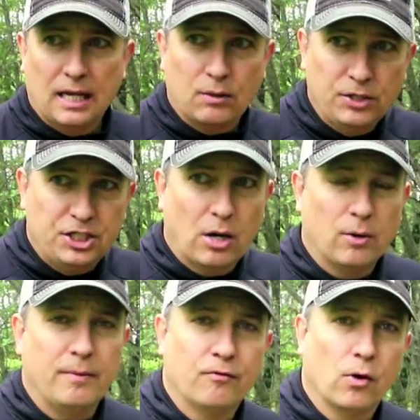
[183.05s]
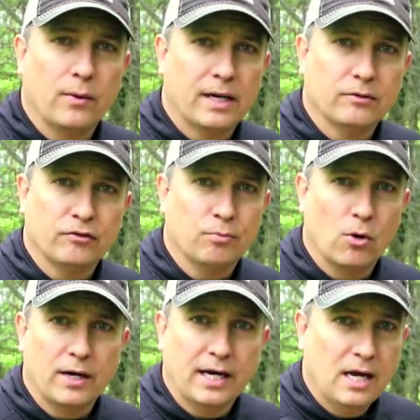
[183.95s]
like we showered before we went out this
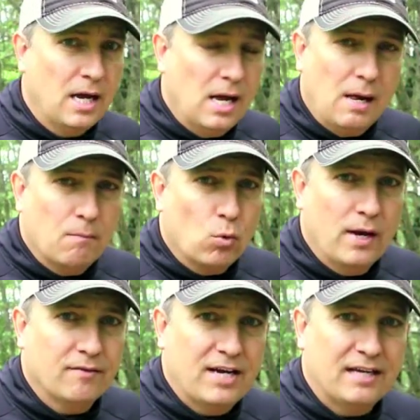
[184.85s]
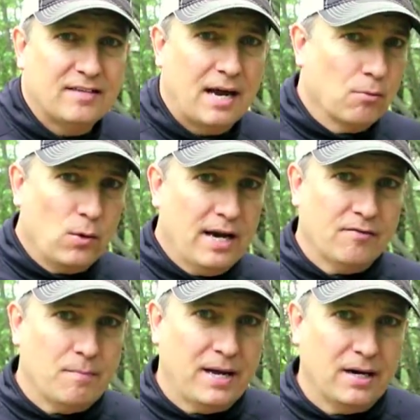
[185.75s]
morning, we haven't had time or we
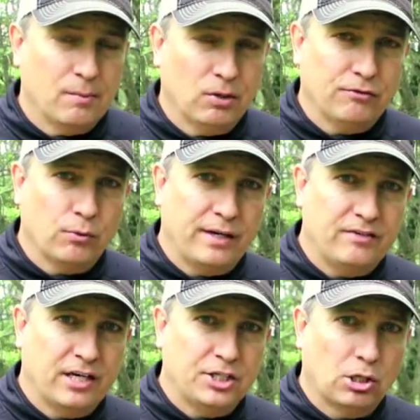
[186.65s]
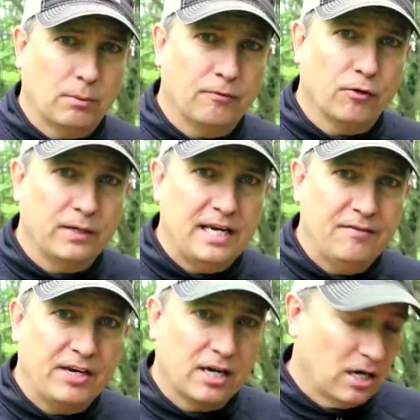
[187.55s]
haven't been in a place where we can take a shower before the
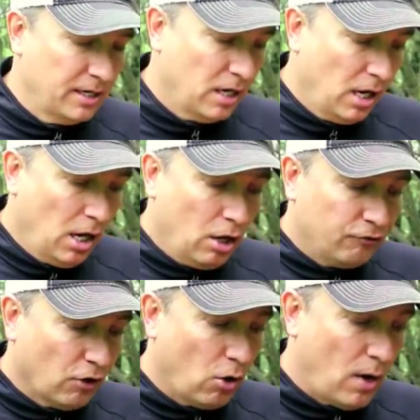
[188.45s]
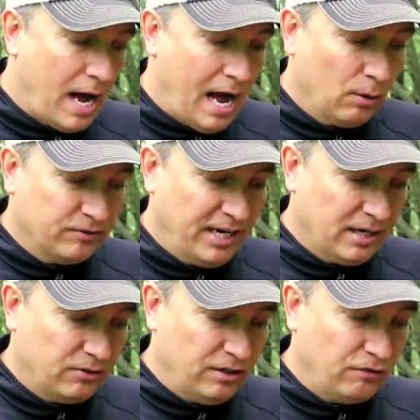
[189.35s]
evening hunt. So I will take
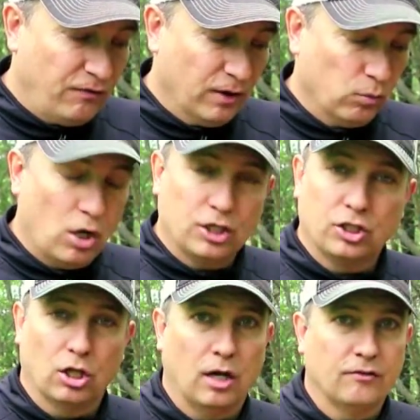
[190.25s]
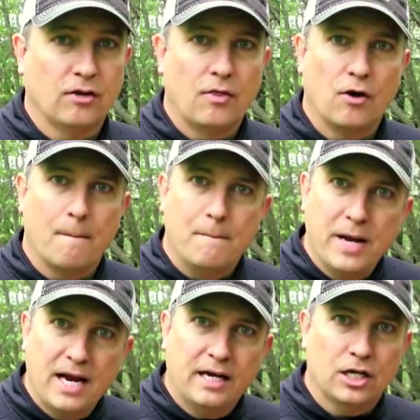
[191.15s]
out these field washcloths, they're
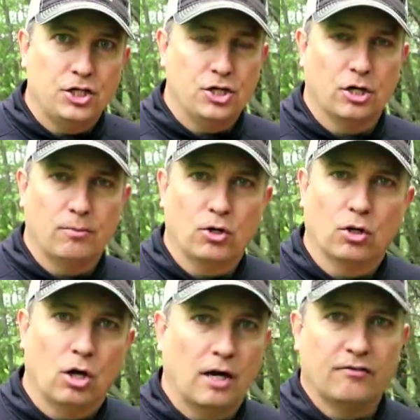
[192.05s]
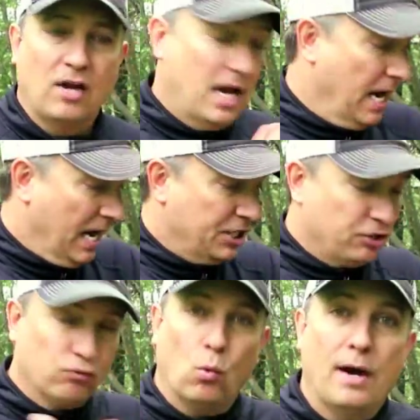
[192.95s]
big, durable cloths, and
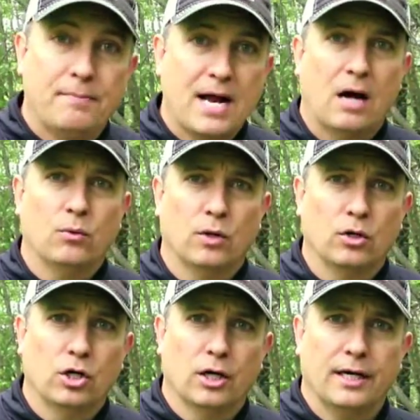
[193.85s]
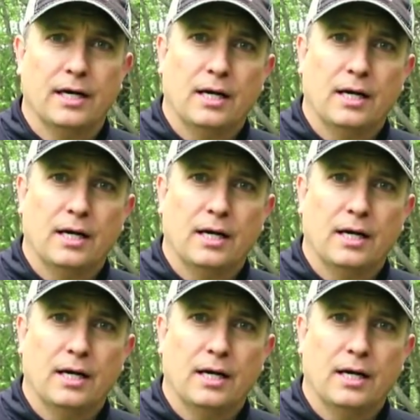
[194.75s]
just wipe down real good.